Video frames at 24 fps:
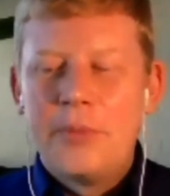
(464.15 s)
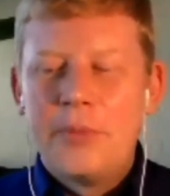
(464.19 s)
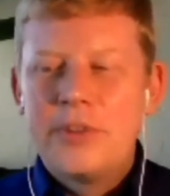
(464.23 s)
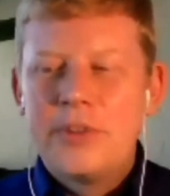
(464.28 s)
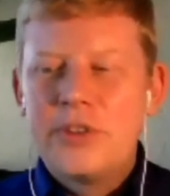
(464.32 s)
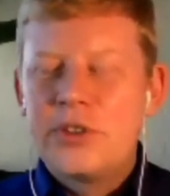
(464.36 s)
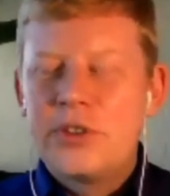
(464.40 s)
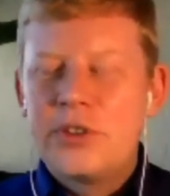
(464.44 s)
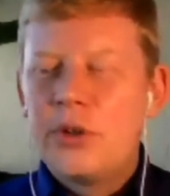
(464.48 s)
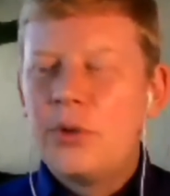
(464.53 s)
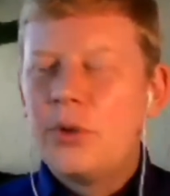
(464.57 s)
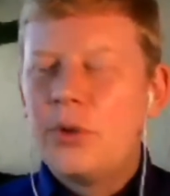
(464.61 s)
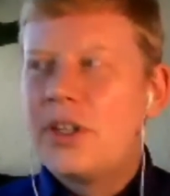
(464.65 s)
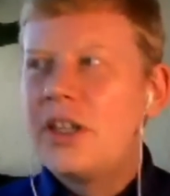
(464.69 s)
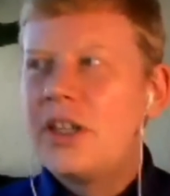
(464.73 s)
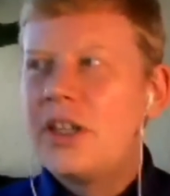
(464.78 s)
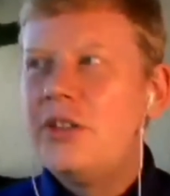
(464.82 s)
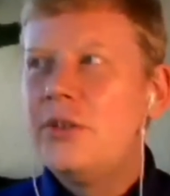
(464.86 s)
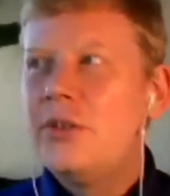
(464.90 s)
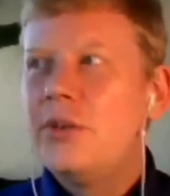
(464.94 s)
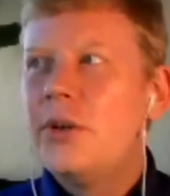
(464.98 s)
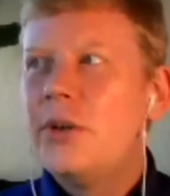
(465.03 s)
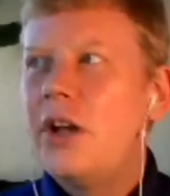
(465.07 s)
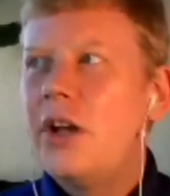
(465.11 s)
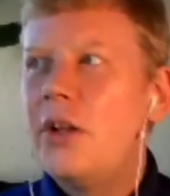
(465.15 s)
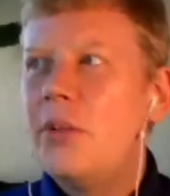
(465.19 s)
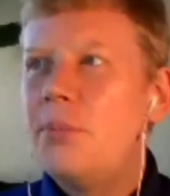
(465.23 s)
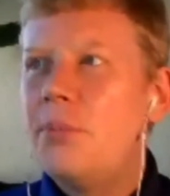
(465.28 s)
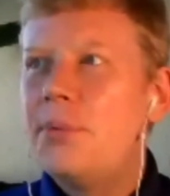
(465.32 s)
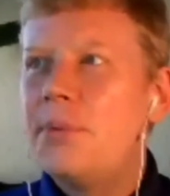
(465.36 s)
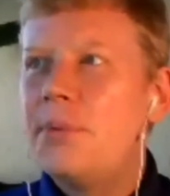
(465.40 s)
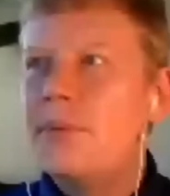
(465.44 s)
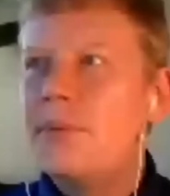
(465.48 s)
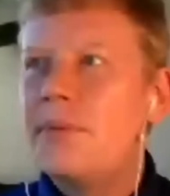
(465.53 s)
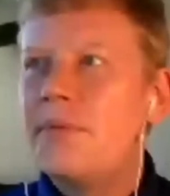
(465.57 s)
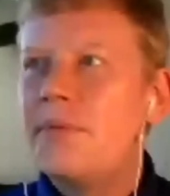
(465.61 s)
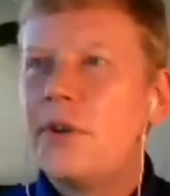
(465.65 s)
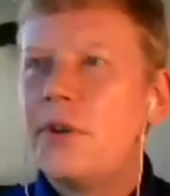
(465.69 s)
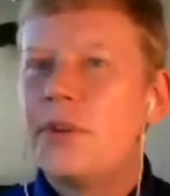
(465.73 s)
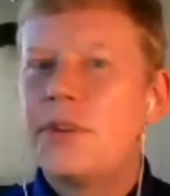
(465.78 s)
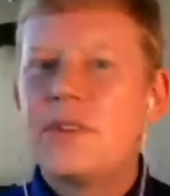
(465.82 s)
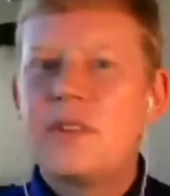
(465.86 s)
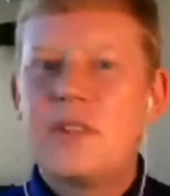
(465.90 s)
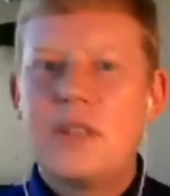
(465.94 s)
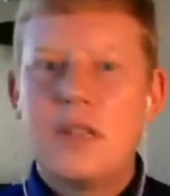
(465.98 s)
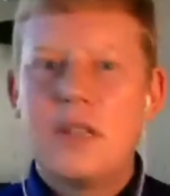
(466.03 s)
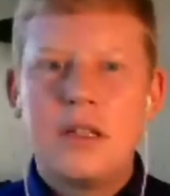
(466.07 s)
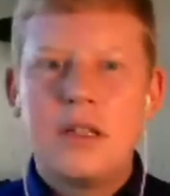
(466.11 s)
So can you help
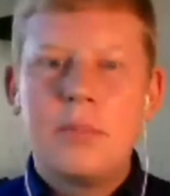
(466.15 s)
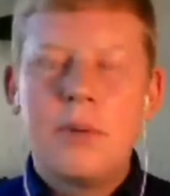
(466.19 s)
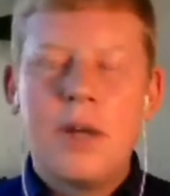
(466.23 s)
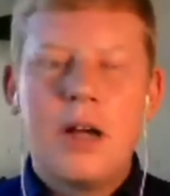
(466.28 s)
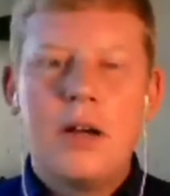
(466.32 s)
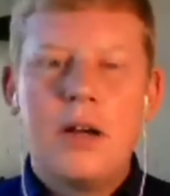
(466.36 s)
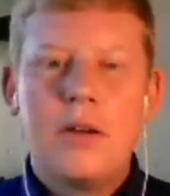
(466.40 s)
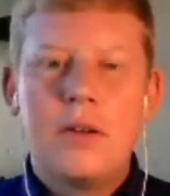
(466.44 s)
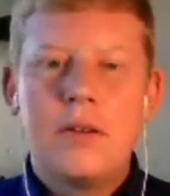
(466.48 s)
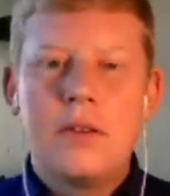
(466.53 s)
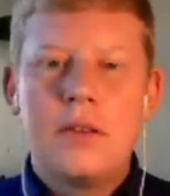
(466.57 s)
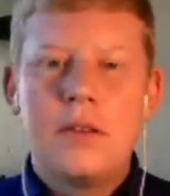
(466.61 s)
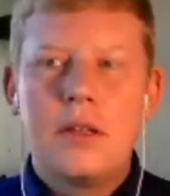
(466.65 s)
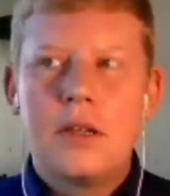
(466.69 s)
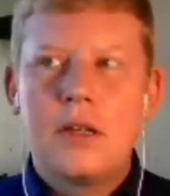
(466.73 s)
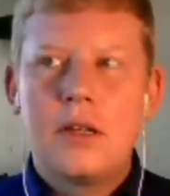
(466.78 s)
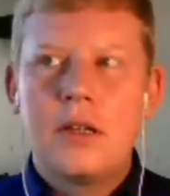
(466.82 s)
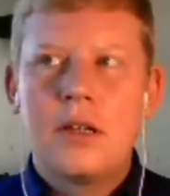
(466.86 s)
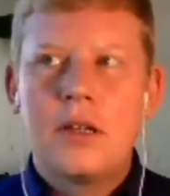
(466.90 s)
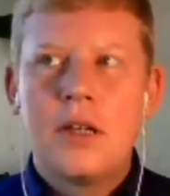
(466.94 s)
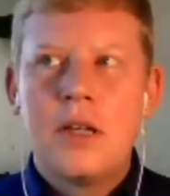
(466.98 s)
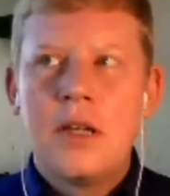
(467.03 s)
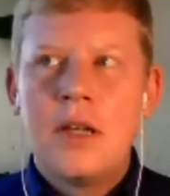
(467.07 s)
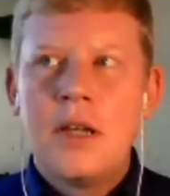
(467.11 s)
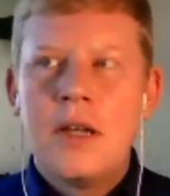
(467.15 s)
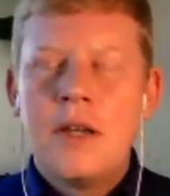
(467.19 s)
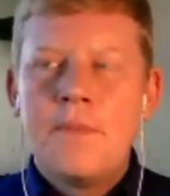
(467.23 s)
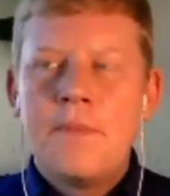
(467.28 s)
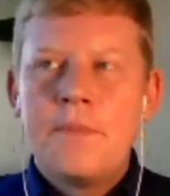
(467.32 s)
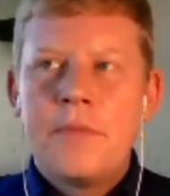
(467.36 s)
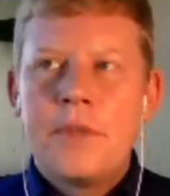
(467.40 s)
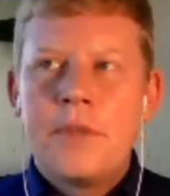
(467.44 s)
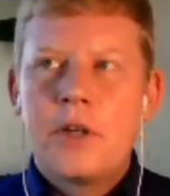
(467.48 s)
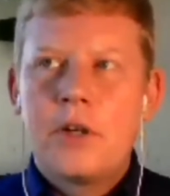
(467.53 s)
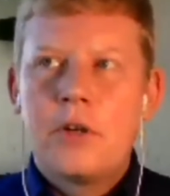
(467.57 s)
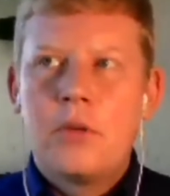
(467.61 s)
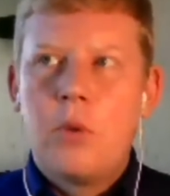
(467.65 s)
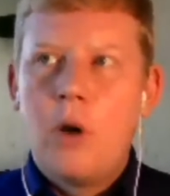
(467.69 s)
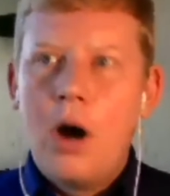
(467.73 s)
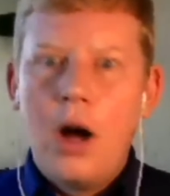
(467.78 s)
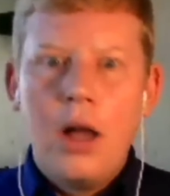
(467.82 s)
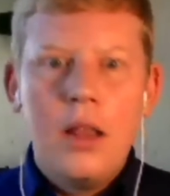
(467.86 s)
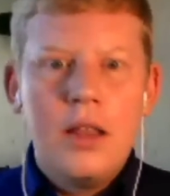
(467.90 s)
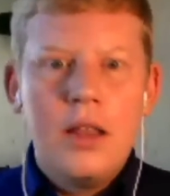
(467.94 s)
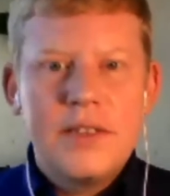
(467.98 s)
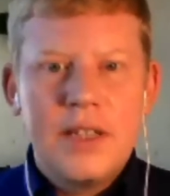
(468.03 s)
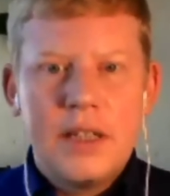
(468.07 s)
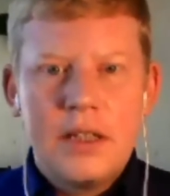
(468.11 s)
folks think about the
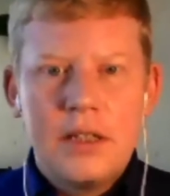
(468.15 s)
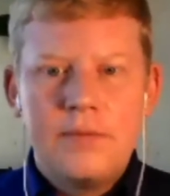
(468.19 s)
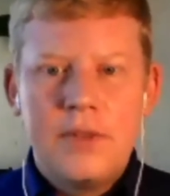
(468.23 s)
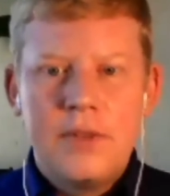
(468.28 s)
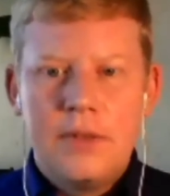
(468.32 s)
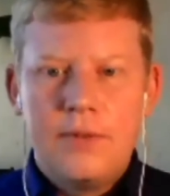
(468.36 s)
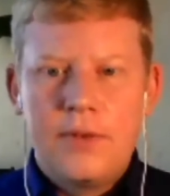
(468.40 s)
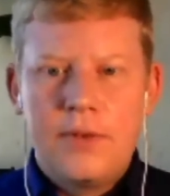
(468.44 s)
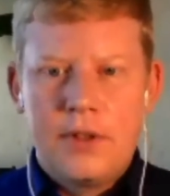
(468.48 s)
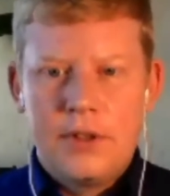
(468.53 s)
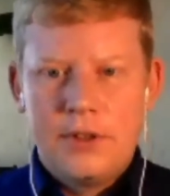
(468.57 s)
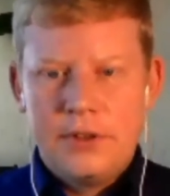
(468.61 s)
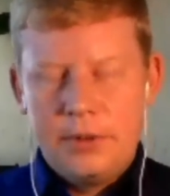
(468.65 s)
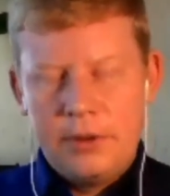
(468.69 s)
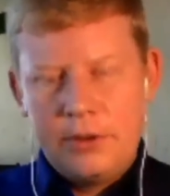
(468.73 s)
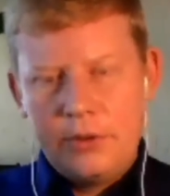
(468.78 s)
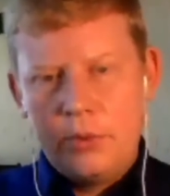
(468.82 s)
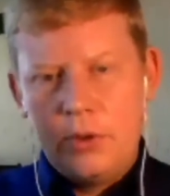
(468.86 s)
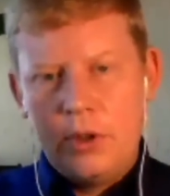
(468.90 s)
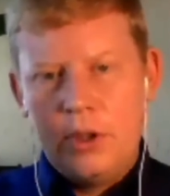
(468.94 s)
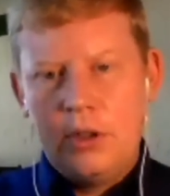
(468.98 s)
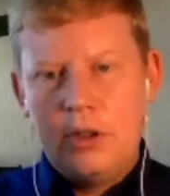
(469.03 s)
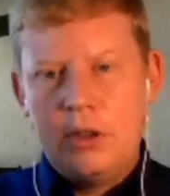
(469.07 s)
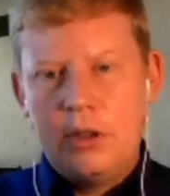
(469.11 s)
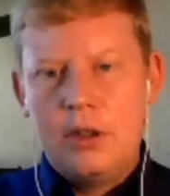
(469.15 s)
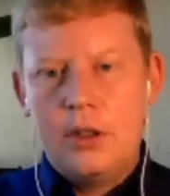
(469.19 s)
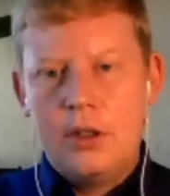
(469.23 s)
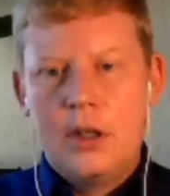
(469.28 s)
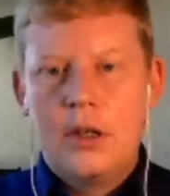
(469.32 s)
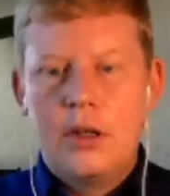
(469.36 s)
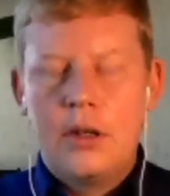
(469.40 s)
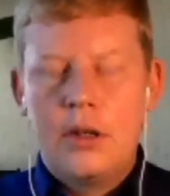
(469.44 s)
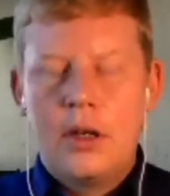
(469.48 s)
qualitative difference between